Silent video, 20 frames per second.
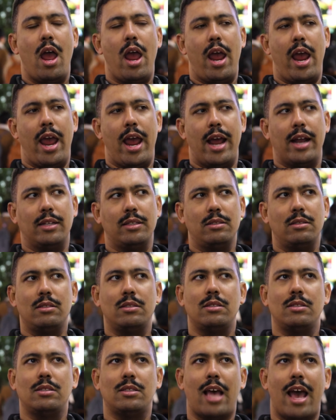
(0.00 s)
And
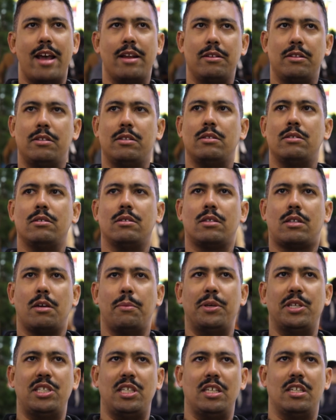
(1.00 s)
that could
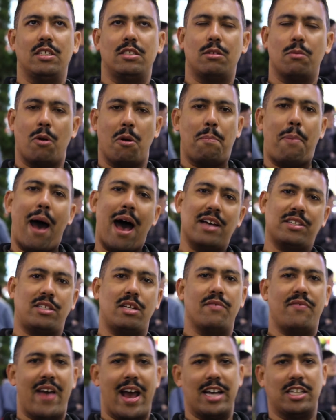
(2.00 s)
be seen as the more
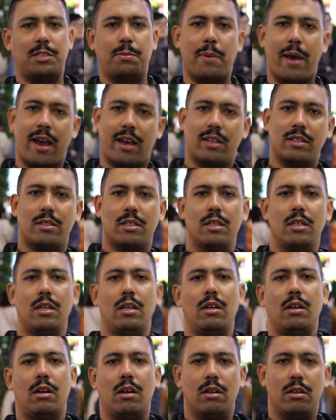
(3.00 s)
positive aspect,
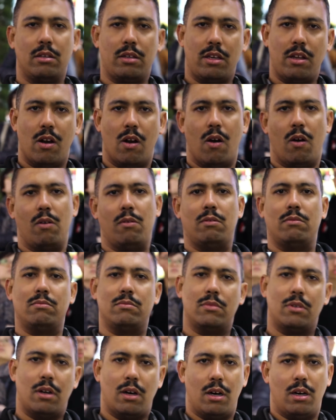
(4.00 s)
you know,
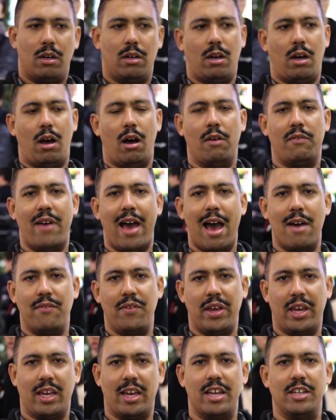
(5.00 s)
of
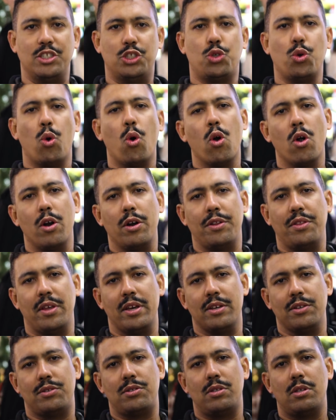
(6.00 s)
having endured
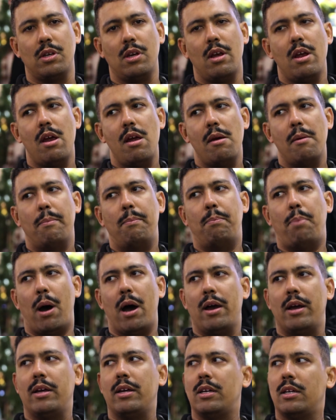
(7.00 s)
this.
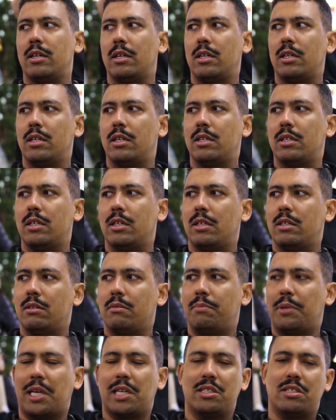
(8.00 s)
But
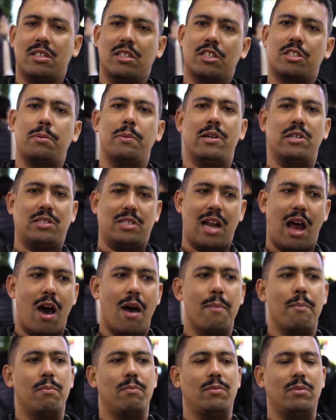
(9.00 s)
because of the experience now,
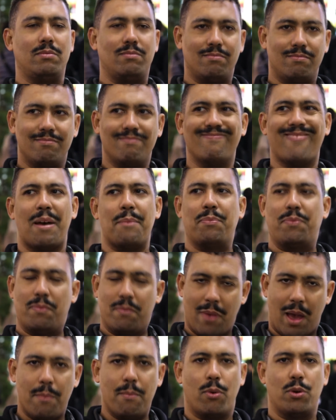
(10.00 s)

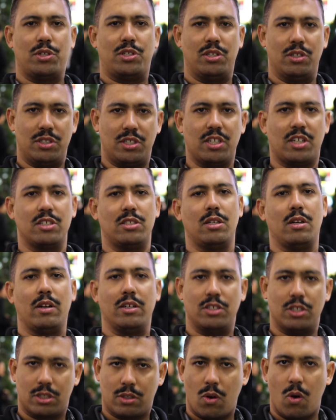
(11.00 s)
I'm more seriously
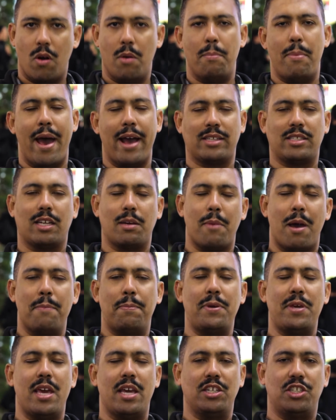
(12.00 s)
considering just going back to get my
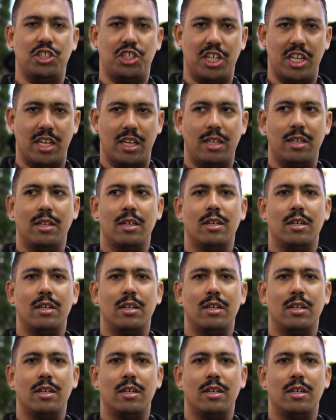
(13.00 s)
PhD,